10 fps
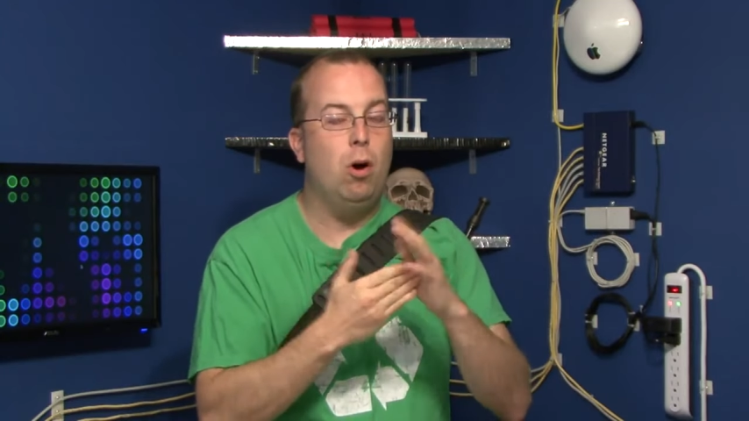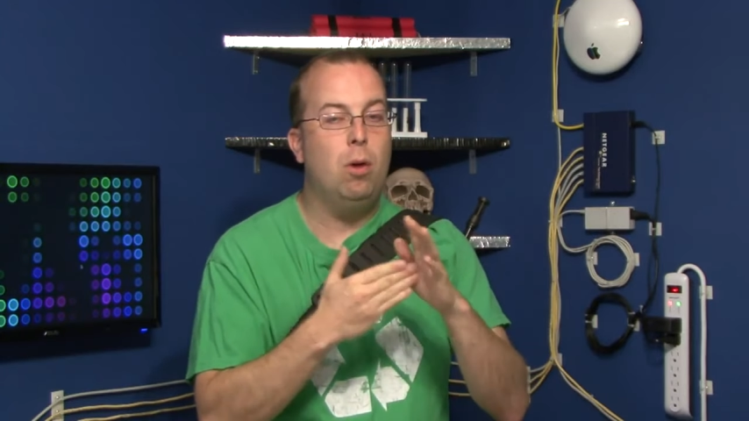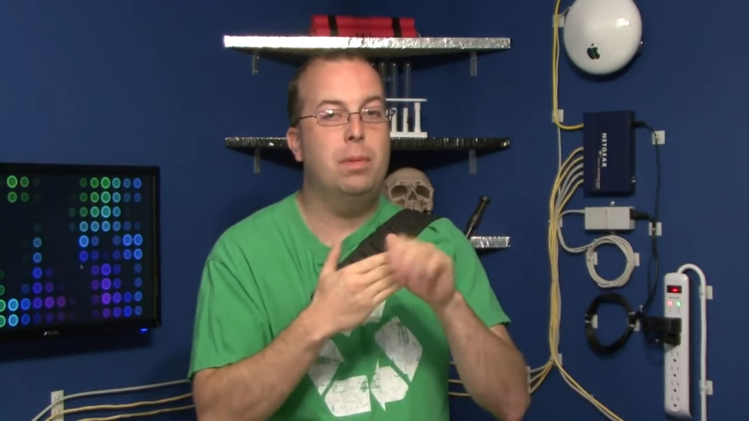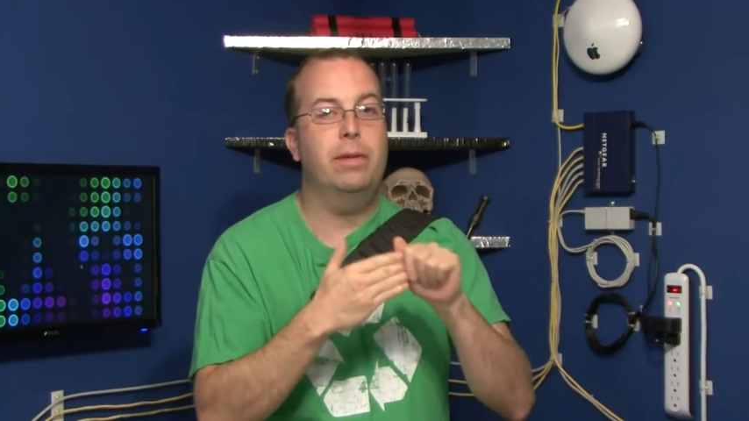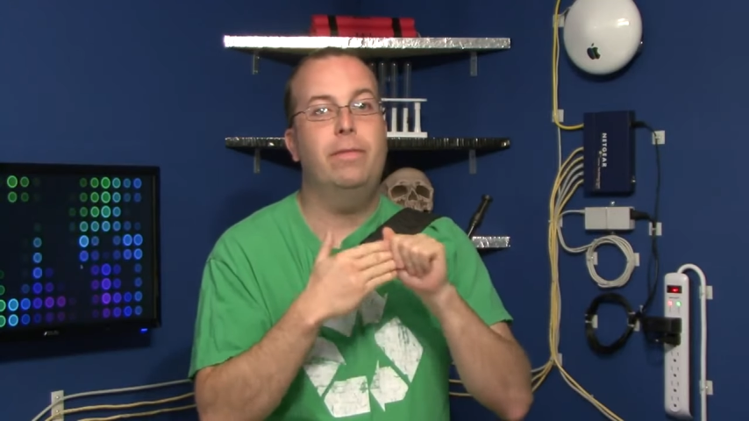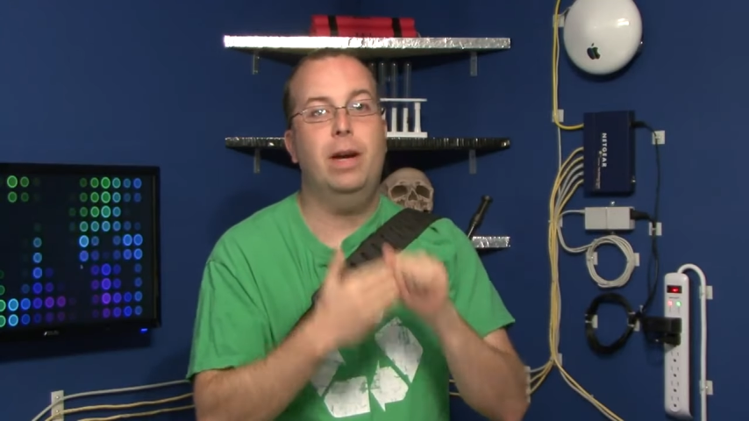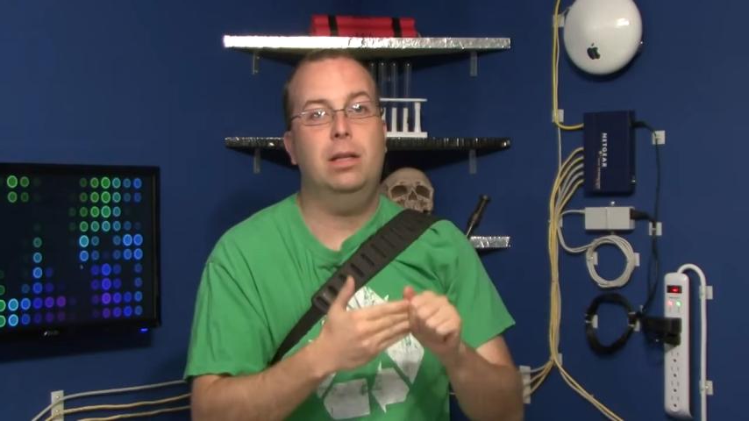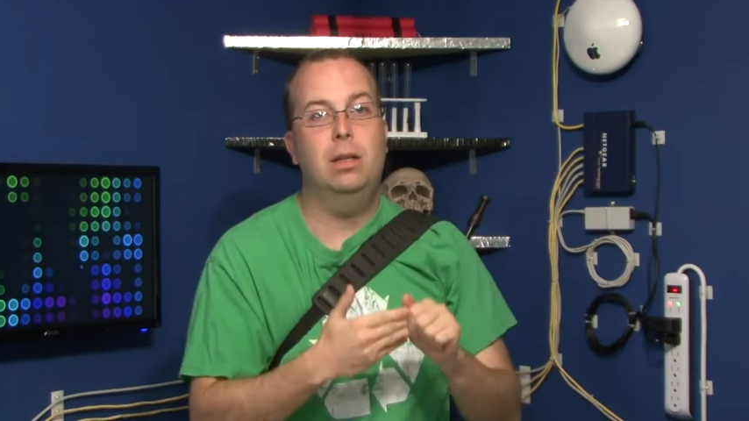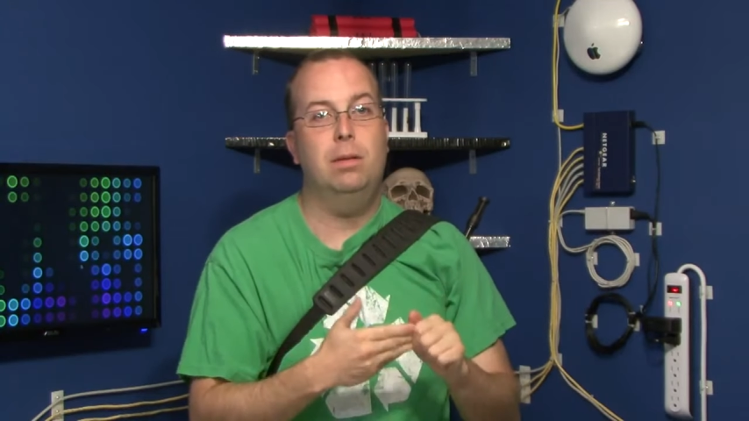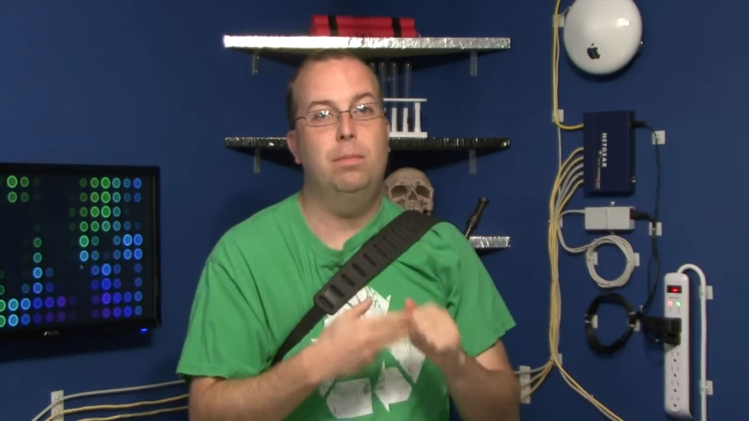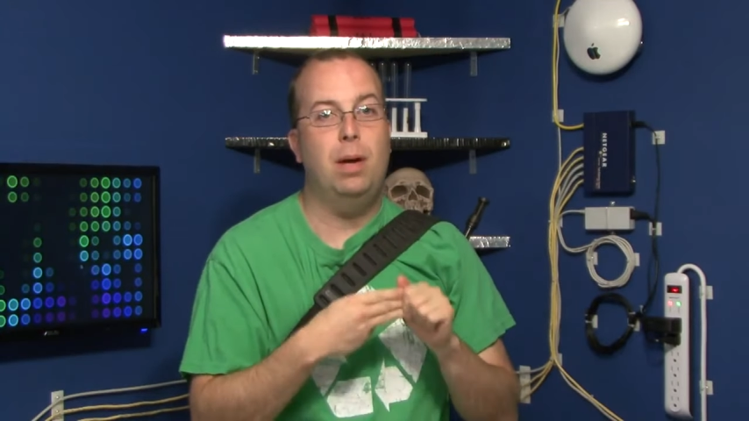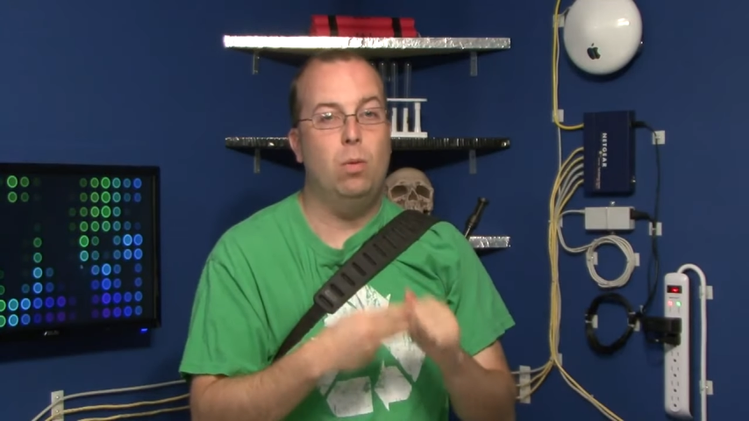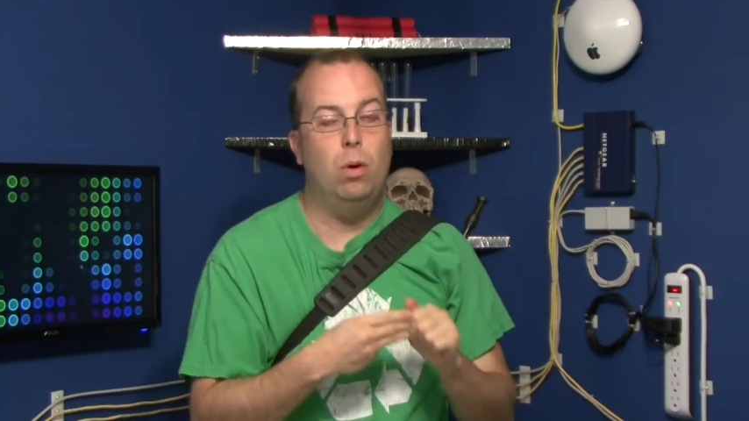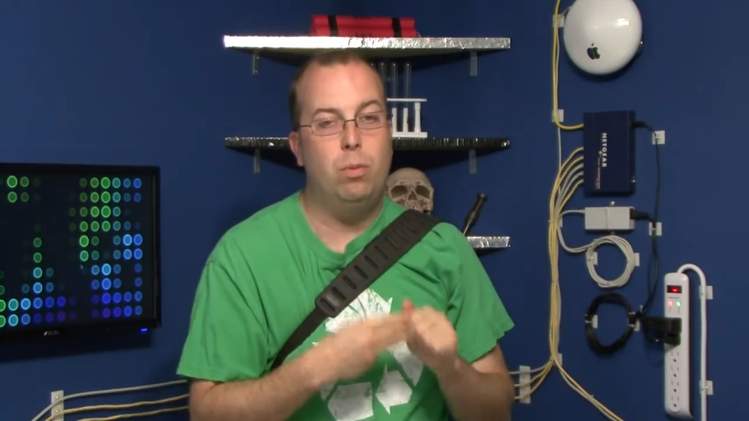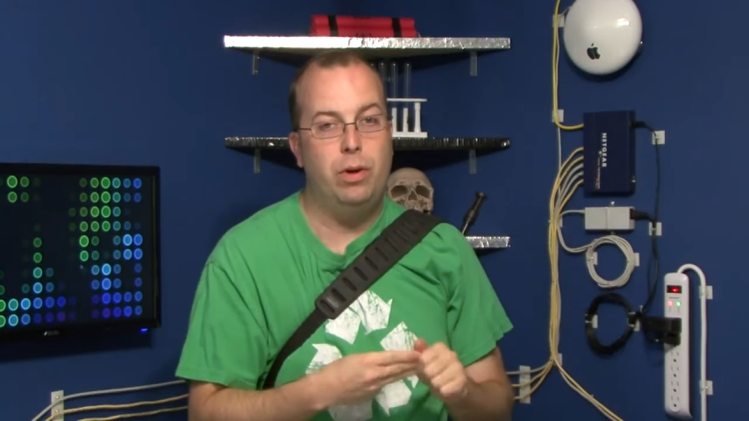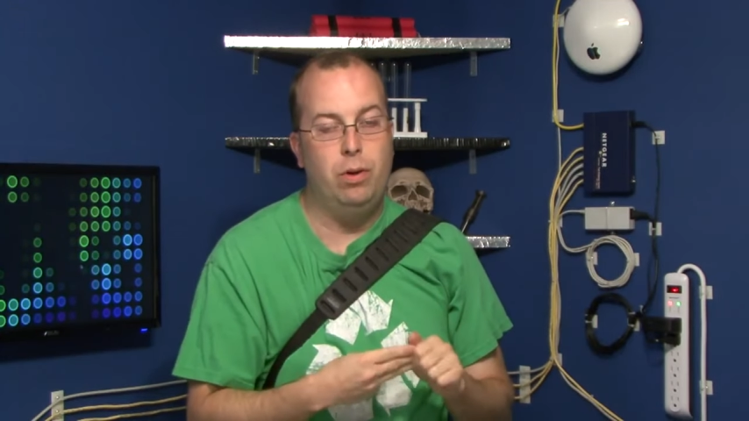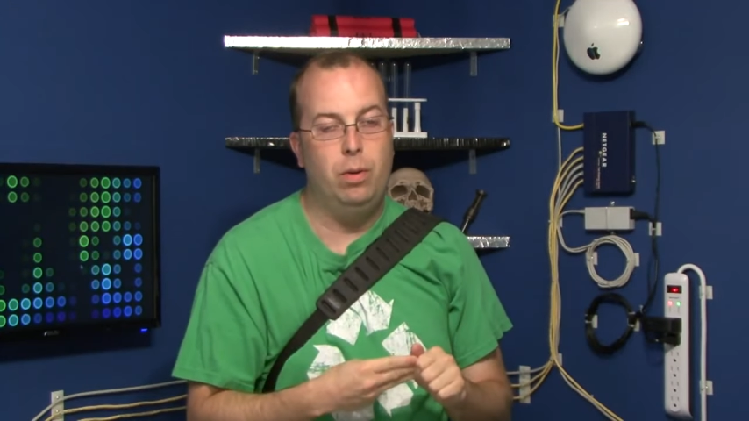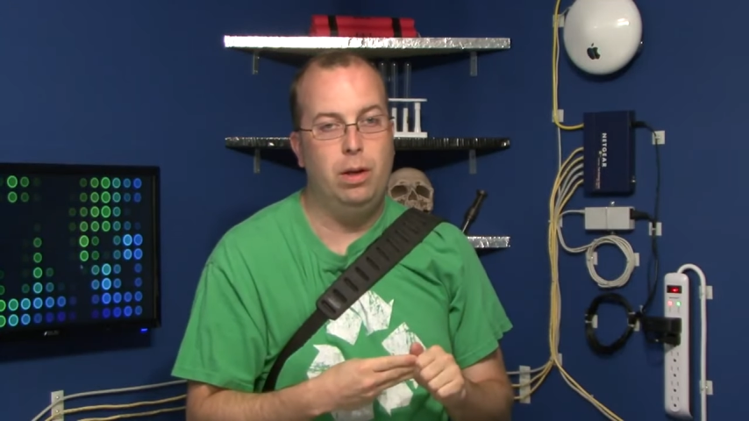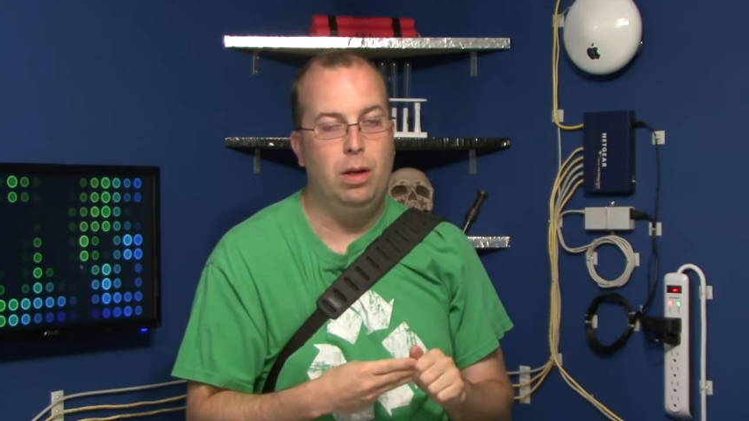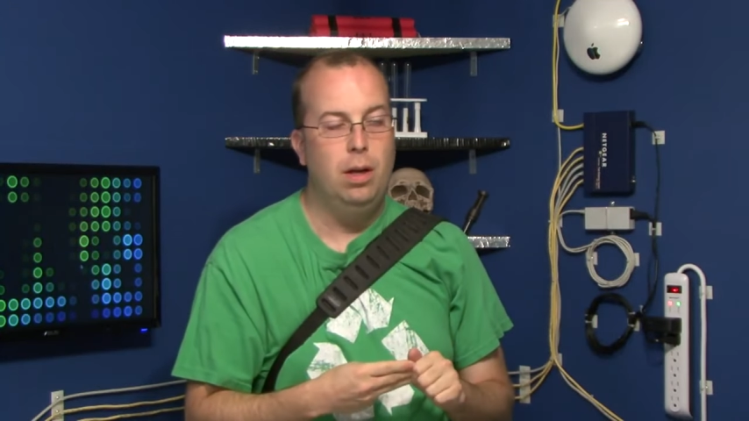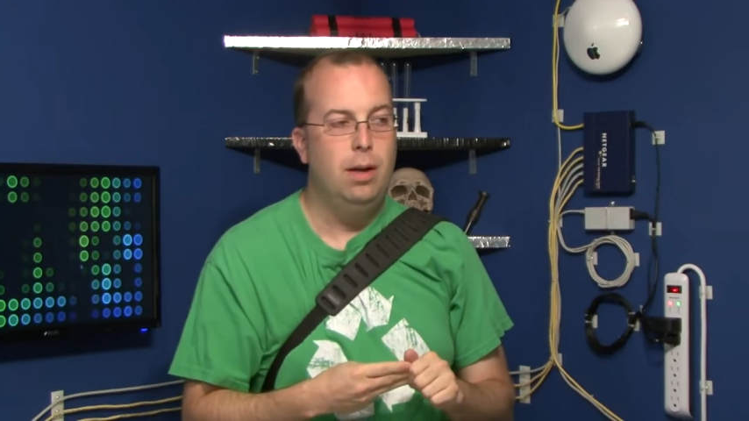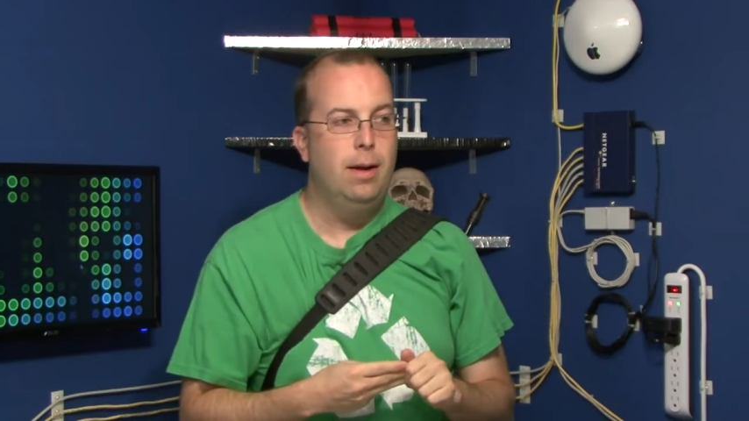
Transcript: all be affected by what we're doing.